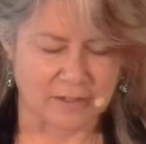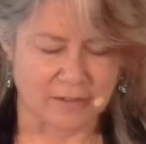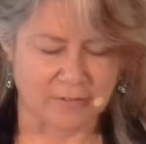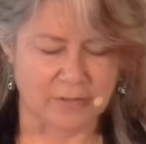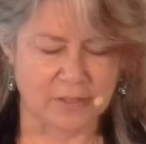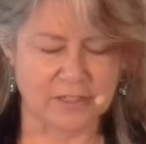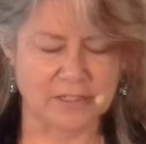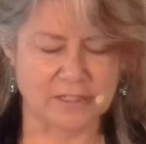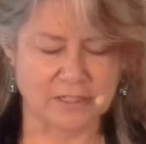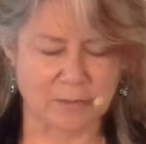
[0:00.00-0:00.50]

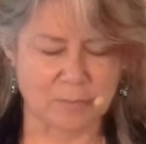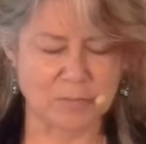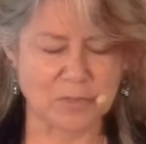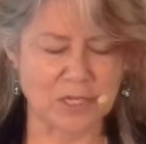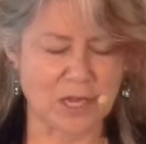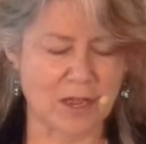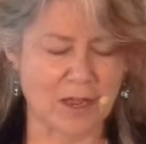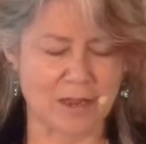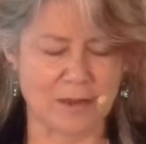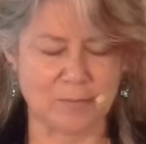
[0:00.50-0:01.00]
that
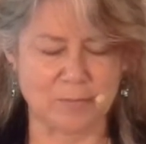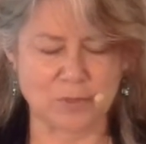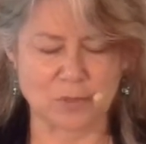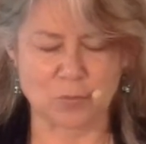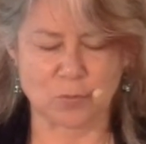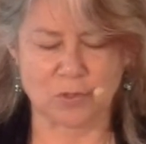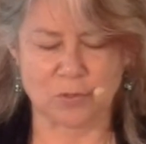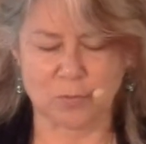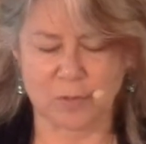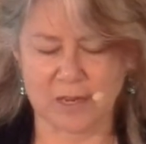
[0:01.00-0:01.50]
sometimes
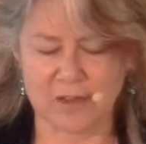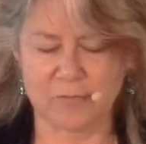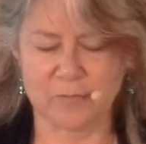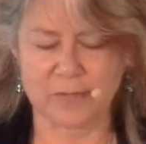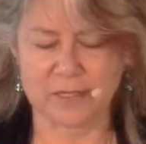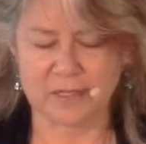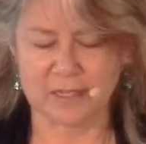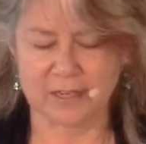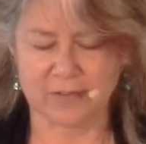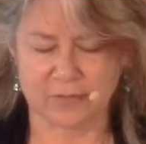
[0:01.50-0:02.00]
when we have
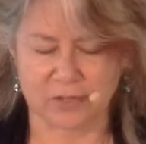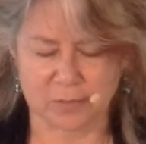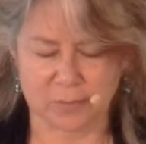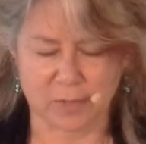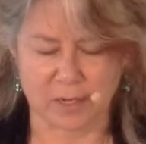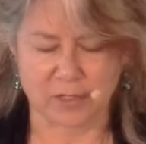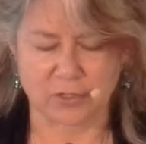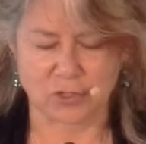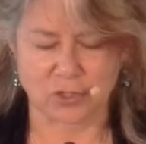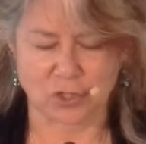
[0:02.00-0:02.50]
been given
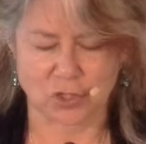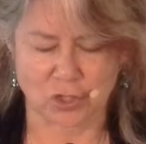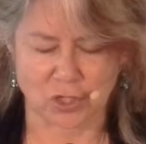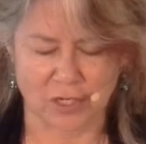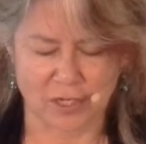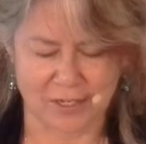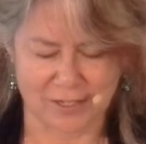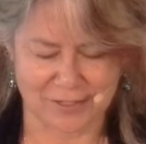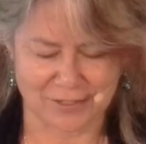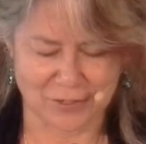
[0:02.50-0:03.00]
much,
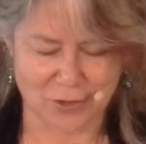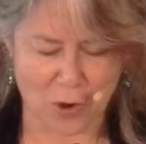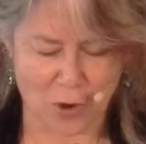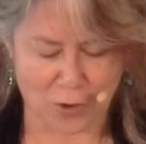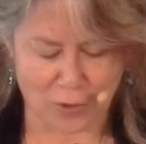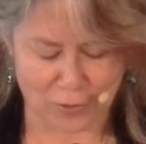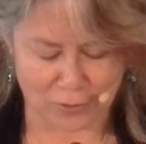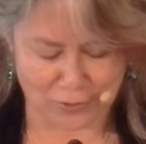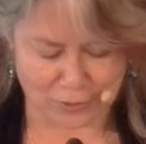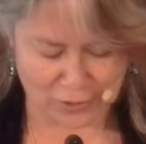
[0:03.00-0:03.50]
it is
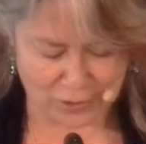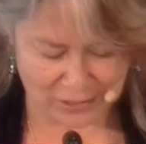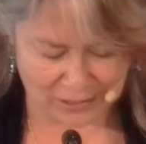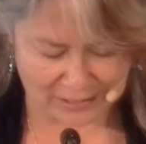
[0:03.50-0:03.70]
hard to